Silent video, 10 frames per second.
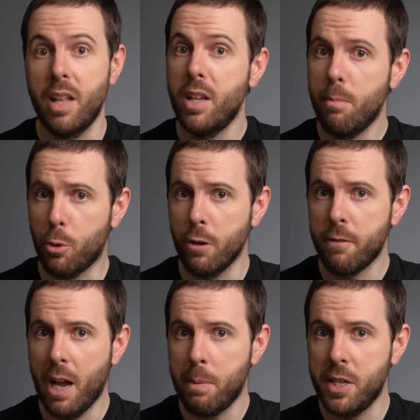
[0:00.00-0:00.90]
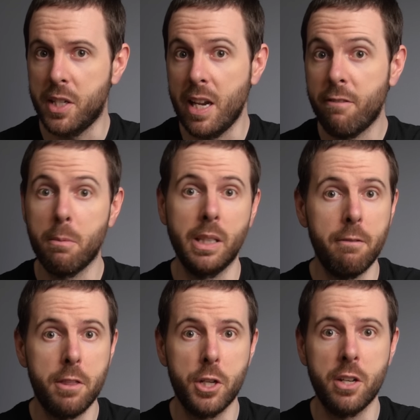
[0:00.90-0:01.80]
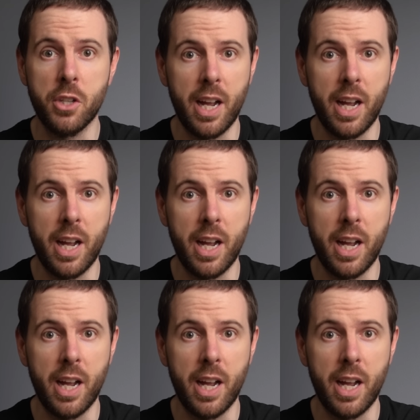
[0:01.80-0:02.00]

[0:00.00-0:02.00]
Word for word: and the improved IPC from 11th gen